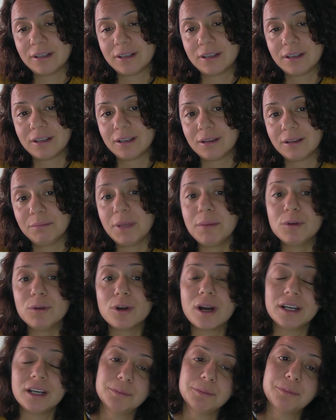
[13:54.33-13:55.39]
Maybe you are
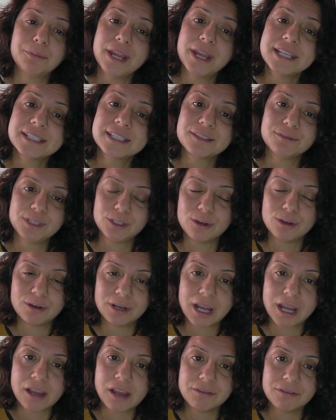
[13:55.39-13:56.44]
depressed with your
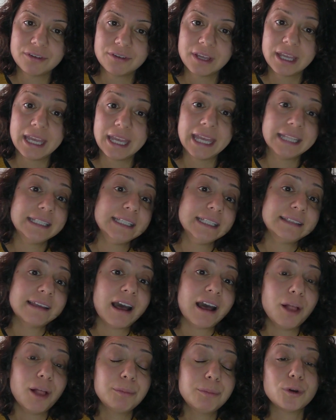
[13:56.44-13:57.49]
life and need
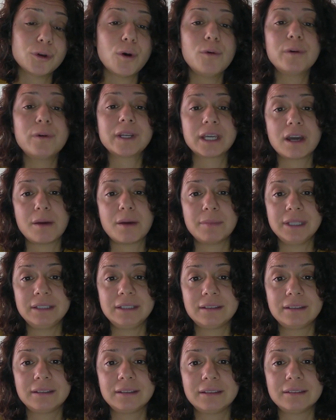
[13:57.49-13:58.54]
help to overcome it.
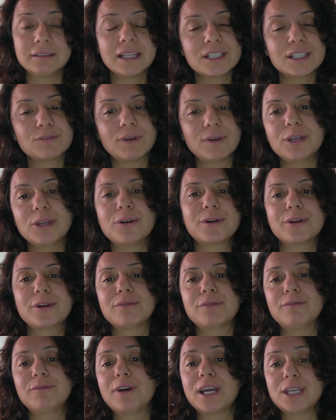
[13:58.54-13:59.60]
That's why
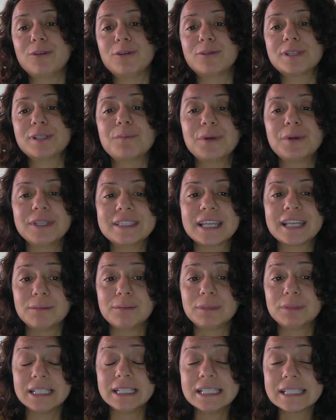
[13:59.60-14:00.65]
your spirit animal
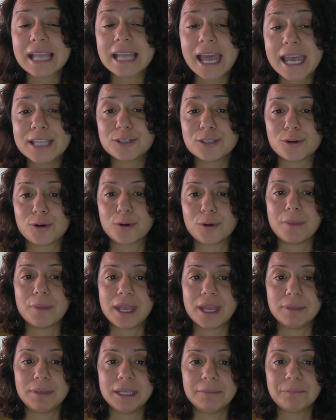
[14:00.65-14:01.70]
is a hedgehog
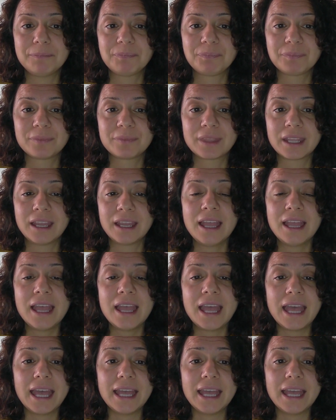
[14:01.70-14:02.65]
maybe. And